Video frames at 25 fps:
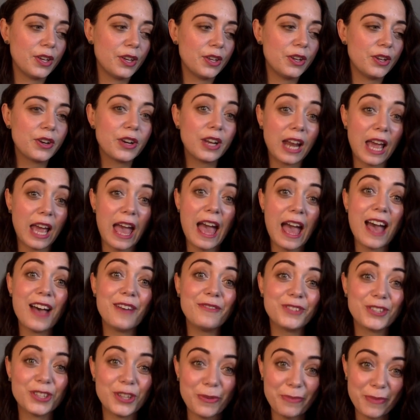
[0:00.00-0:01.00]
you're going to
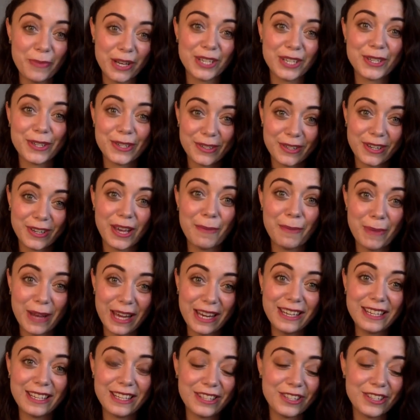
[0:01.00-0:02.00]
have so much
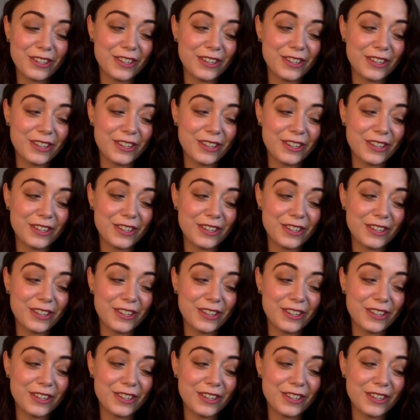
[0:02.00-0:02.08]
abundance.